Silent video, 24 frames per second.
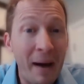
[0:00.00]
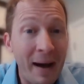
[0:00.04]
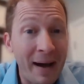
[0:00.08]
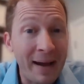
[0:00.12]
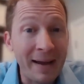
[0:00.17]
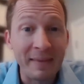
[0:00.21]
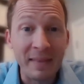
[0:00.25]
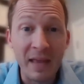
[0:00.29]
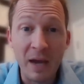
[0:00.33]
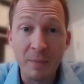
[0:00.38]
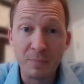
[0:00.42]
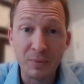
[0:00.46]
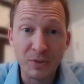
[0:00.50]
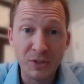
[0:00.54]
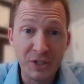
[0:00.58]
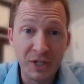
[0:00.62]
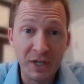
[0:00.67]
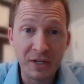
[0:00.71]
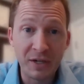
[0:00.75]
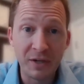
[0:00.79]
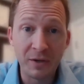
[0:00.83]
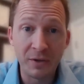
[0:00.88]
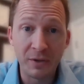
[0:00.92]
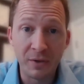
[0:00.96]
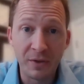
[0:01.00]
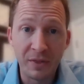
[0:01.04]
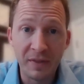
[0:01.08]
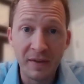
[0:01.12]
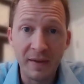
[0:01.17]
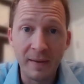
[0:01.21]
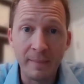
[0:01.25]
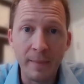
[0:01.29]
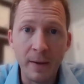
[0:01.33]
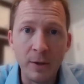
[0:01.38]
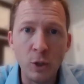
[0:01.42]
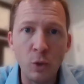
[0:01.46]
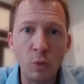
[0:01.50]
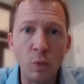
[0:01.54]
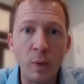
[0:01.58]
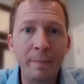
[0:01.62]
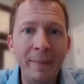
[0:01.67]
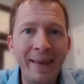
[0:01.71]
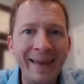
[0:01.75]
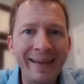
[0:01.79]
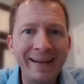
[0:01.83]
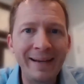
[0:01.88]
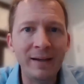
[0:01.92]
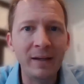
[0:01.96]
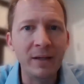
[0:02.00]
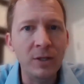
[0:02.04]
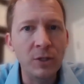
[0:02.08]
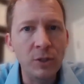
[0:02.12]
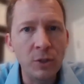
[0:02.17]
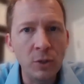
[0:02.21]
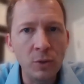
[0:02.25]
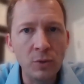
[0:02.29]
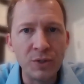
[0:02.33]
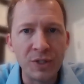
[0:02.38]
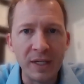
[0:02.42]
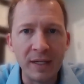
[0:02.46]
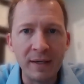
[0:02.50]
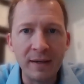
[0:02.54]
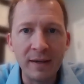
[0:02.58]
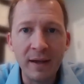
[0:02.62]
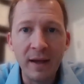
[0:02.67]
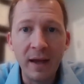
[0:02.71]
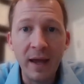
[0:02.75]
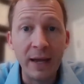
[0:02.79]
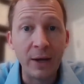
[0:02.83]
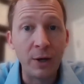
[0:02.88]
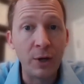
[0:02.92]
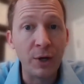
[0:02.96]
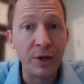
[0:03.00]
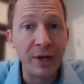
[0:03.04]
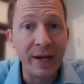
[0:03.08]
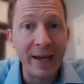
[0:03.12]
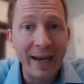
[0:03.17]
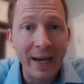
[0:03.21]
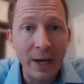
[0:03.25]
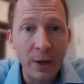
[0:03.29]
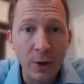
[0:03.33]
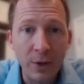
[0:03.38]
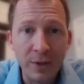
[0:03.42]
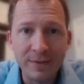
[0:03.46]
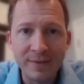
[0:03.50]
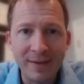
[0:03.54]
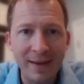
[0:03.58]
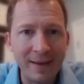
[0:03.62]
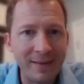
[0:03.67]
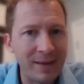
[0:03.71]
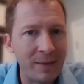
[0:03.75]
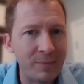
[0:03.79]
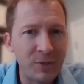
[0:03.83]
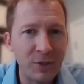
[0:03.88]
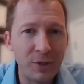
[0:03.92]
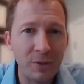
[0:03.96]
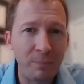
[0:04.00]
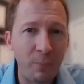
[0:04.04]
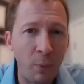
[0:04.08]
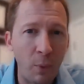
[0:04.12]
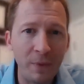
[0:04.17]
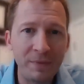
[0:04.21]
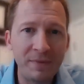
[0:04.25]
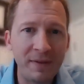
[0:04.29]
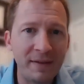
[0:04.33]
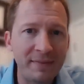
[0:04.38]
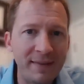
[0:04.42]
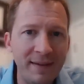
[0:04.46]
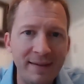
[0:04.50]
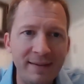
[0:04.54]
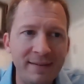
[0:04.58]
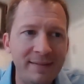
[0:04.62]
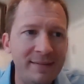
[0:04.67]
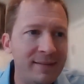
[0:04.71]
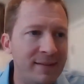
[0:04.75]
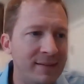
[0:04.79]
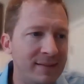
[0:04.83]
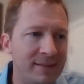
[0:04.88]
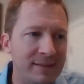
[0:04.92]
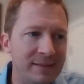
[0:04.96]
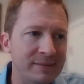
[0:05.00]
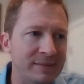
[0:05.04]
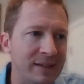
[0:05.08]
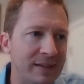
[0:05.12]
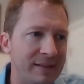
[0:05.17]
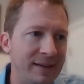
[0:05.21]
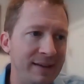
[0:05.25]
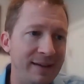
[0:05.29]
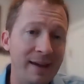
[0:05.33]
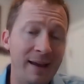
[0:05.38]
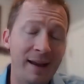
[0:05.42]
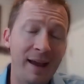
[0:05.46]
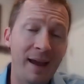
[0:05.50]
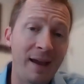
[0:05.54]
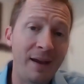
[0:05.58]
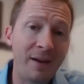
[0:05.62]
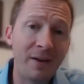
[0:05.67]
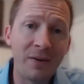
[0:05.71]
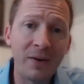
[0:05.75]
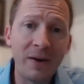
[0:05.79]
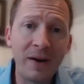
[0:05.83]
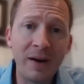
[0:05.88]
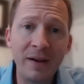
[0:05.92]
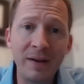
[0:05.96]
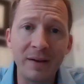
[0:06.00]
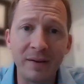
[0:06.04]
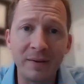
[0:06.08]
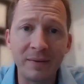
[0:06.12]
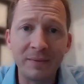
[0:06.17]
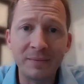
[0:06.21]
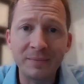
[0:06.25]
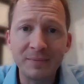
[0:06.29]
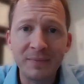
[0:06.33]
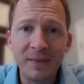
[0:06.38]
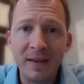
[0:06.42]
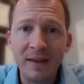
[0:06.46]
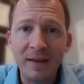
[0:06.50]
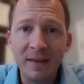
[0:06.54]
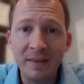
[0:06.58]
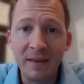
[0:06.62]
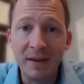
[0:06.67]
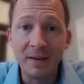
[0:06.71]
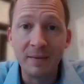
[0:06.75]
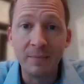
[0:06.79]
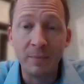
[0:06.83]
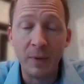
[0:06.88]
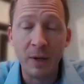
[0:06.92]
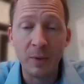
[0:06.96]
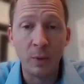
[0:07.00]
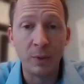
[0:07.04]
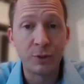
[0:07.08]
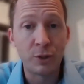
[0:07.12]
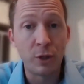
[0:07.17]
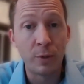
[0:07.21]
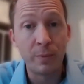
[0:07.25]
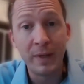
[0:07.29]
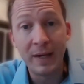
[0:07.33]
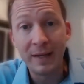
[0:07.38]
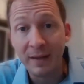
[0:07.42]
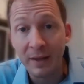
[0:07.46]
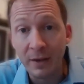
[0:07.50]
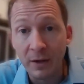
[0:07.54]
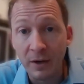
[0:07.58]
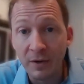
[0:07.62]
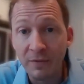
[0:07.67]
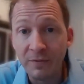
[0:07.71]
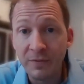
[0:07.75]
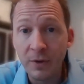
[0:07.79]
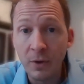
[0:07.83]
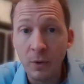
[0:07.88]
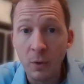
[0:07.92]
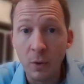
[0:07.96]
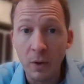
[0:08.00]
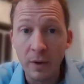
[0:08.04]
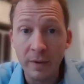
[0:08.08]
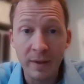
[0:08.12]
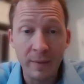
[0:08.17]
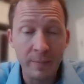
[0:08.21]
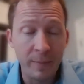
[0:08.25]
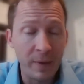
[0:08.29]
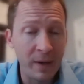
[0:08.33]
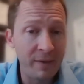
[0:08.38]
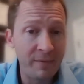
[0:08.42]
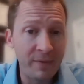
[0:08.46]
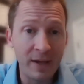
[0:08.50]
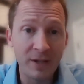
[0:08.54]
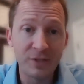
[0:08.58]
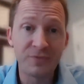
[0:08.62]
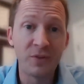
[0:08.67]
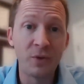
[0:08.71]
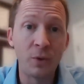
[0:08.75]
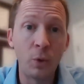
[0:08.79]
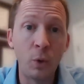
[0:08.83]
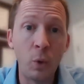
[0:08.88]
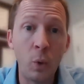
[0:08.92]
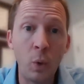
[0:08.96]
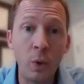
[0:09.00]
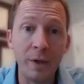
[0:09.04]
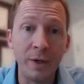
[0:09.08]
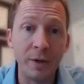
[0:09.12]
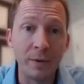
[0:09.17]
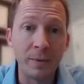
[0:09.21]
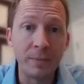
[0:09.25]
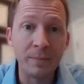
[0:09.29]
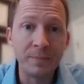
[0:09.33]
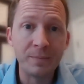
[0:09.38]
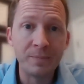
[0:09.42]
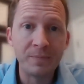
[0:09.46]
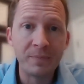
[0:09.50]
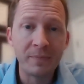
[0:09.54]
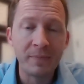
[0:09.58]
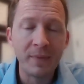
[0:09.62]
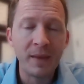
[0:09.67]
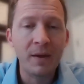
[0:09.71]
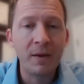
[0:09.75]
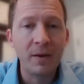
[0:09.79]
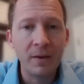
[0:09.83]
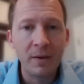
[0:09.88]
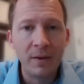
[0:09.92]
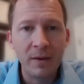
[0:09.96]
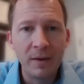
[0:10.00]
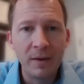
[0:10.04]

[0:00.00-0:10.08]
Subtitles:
not buying that particular theme and you repeatedly use it, it could irritate them to the point that they get angry, or they might want to terminate the interview, or they might even ask for their lawyer.